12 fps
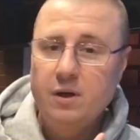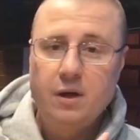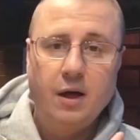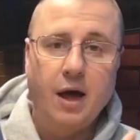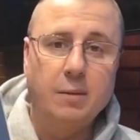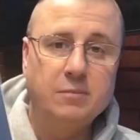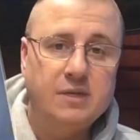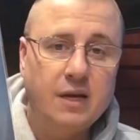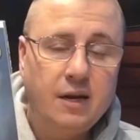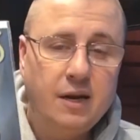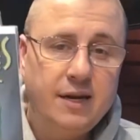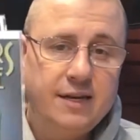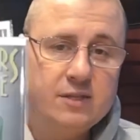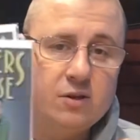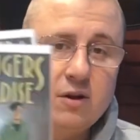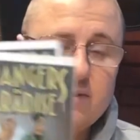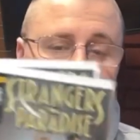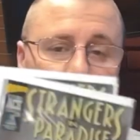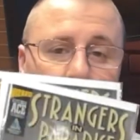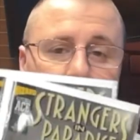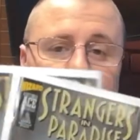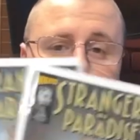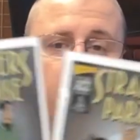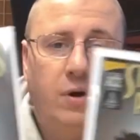I'm sending these off.
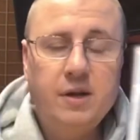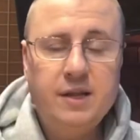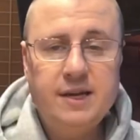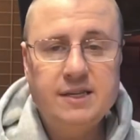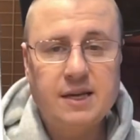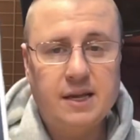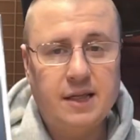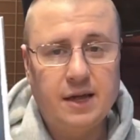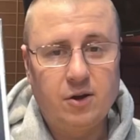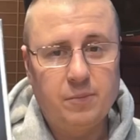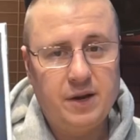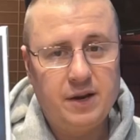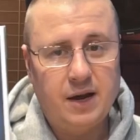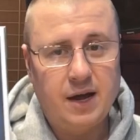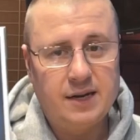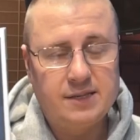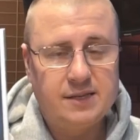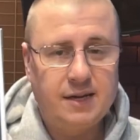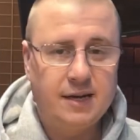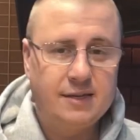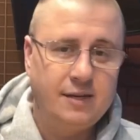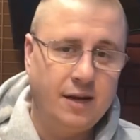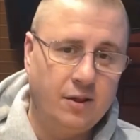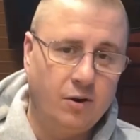One of these I think will be a 9.6,
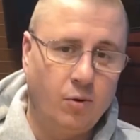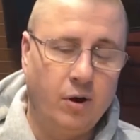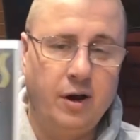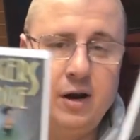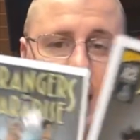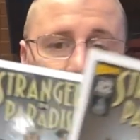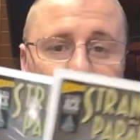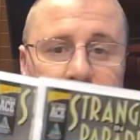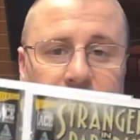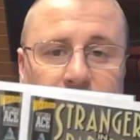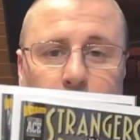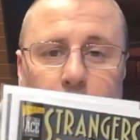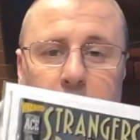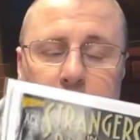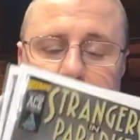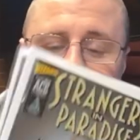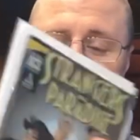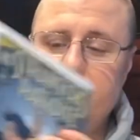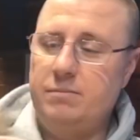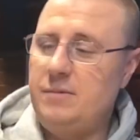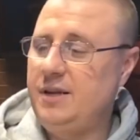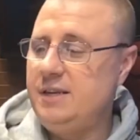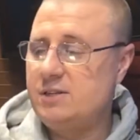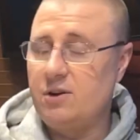the other one a 9.4. But
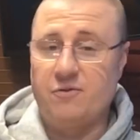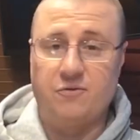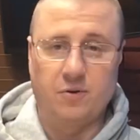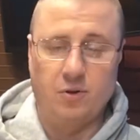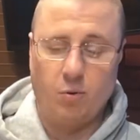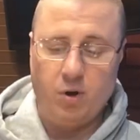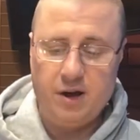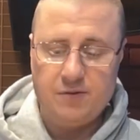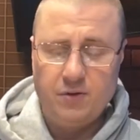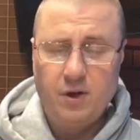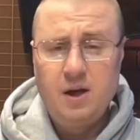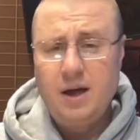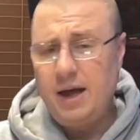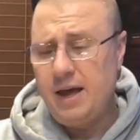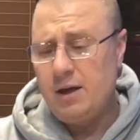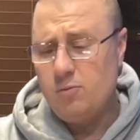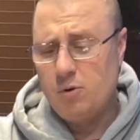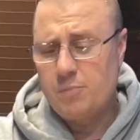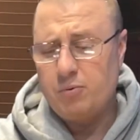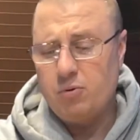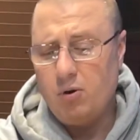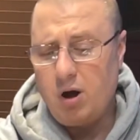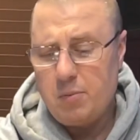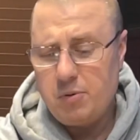these are for the wife. And we'll
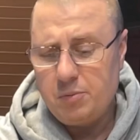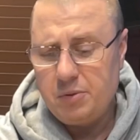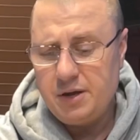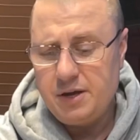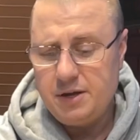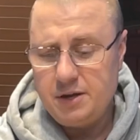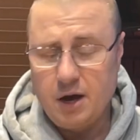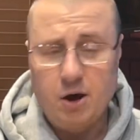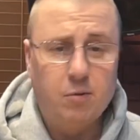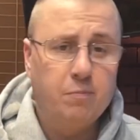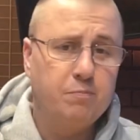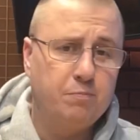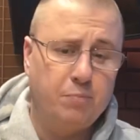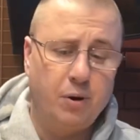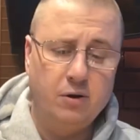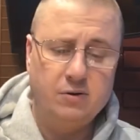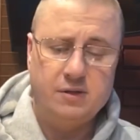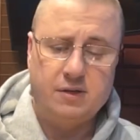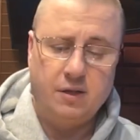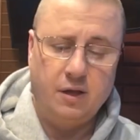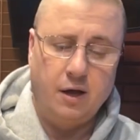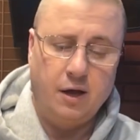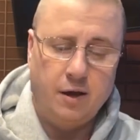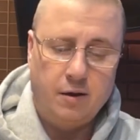probably, post
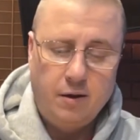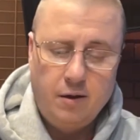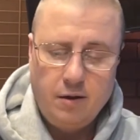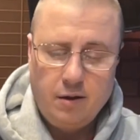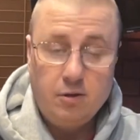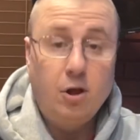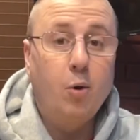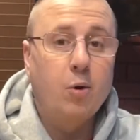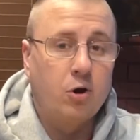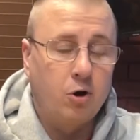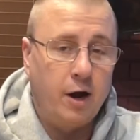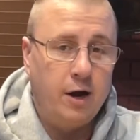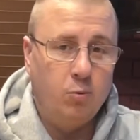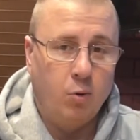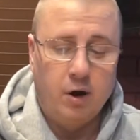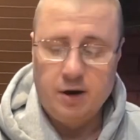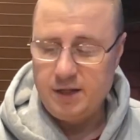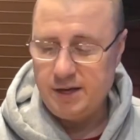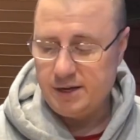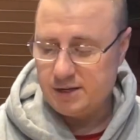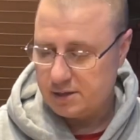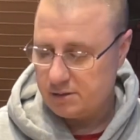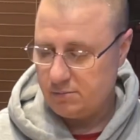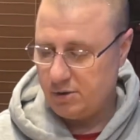the lower grade one of
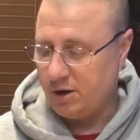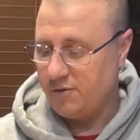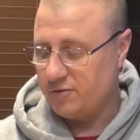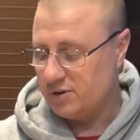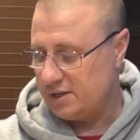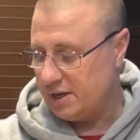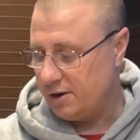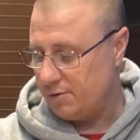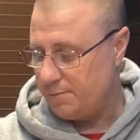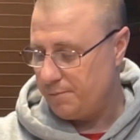these, for sale.